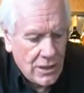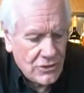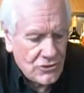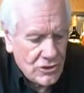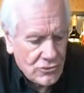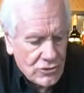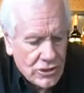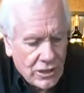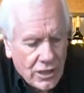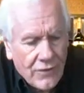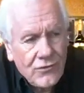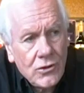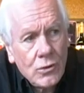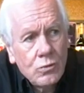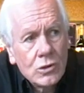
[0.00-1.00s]
It's interesting,
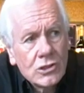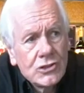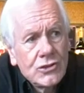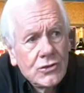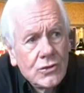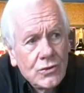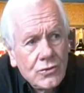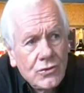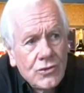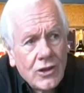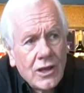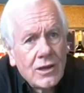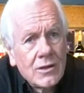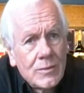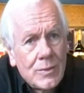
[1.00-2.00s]
if you were to
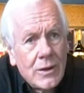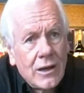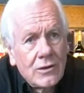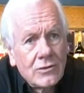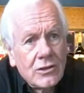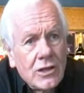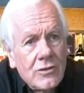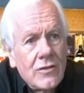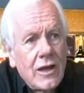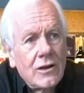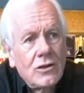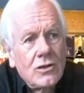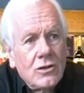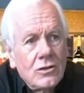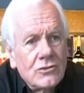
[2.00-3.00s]
think about
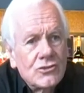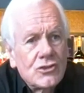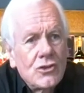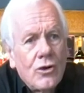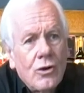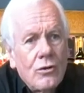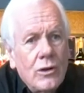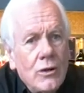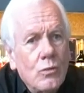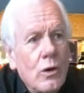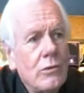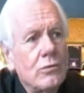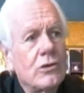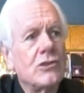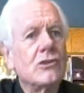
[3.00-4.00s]
that old story,
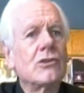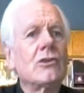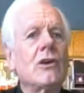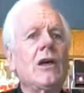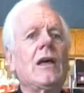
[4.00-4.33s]
what would